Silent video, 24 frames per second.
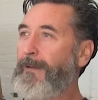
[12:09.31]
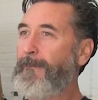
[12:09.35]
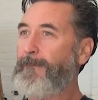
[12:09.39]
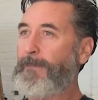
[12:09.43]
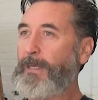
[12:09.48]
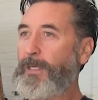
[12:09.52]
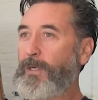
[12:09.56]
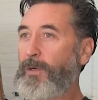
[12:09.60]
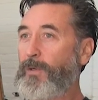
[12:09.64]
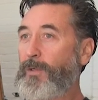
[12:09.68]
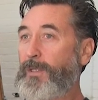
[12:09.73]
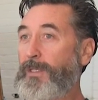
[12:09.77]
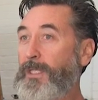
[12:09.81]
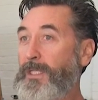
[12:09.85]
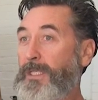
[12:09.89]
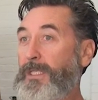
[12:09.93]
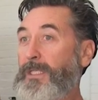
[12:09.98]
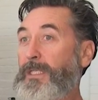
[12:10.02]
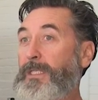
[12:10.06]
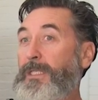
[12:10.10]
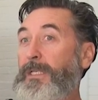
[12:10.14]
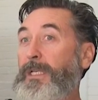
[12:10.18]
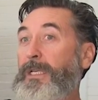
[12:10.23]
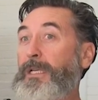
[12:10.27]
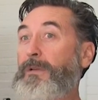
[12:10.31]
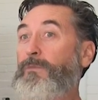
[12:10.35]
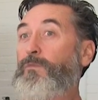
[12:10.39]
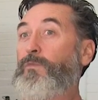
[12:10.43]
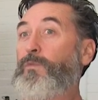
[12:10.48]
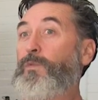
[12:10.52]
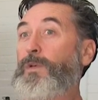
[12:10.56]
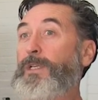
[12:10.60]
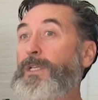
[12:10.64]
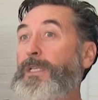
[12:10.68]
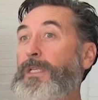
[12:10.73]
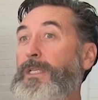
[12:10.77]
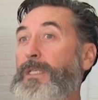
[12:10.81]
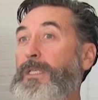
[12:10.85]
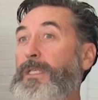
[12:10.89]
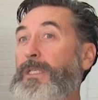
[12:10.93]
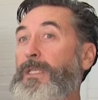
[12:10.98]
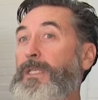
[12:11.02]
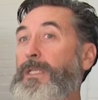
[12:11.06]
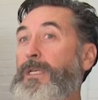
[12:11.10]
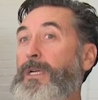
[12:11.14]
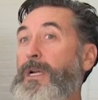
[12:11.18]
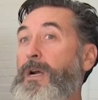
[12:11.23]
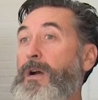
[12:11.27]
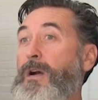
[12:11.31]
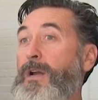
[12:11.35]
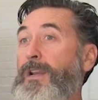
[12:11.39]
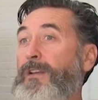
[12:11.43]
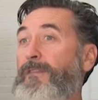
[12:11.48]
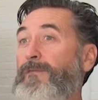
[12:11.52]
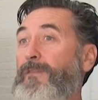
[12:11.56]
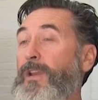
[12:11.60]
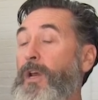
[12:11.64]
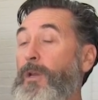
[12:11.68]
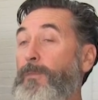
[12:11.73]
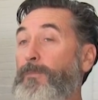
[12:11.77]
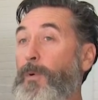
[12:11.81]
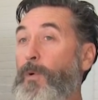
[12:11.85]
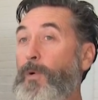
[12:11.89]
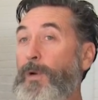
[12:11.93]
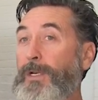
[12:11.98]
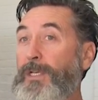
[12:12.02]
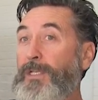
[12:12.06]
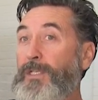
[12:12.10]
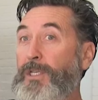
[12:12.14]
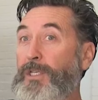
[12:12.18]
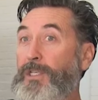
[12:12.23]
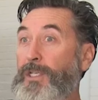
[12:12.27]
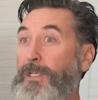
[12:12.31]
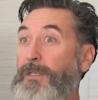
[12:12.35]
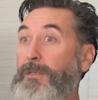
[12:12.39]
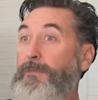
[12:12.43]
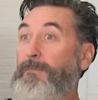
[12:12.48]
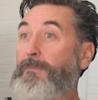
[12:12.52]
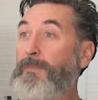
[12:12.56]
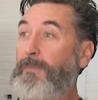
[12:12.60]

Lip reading: because it was kind of no point to just,